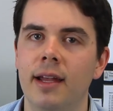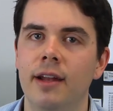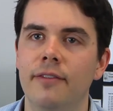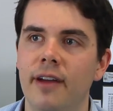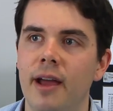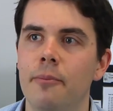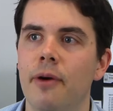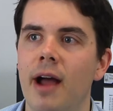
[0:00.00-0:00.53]
in a
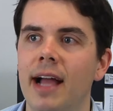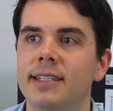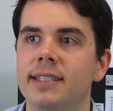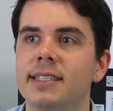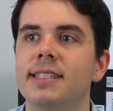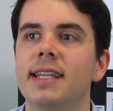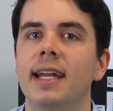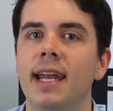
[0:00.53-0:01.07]
vet
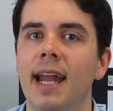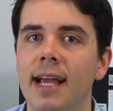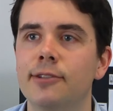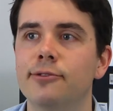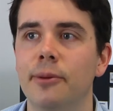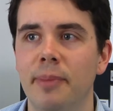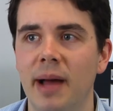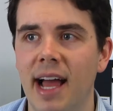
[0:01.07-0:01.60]
practice that an
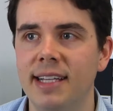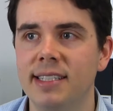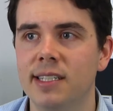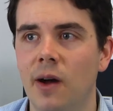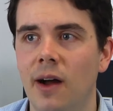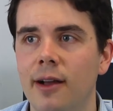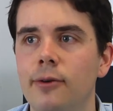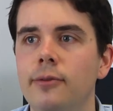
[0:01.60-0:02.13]
extra pay
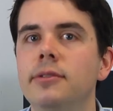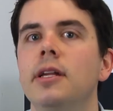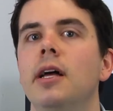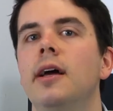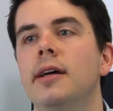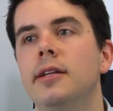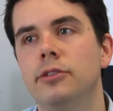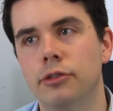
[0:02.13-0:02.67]
cycle
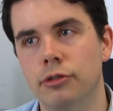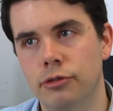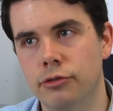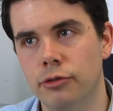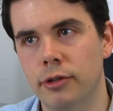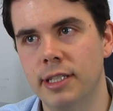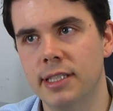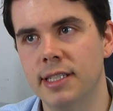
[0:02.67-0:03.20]

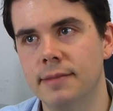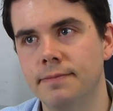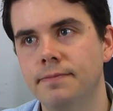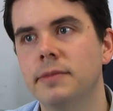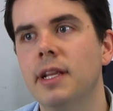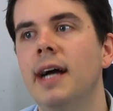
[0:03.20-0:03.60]
destroys it.